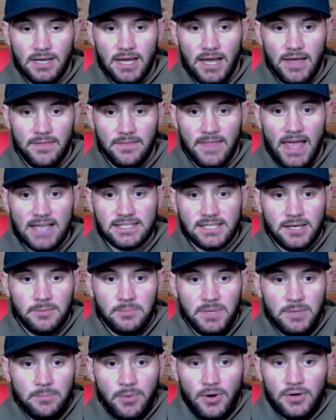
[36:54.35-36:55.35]
And that's going to
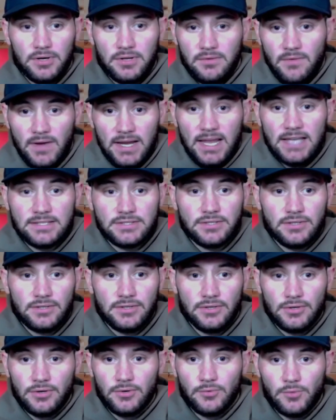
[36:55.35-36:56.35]
be part of, I guess,
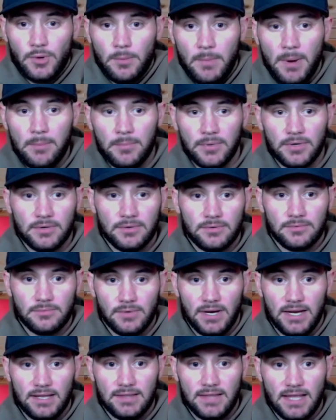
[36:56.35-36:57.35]
your remember, right?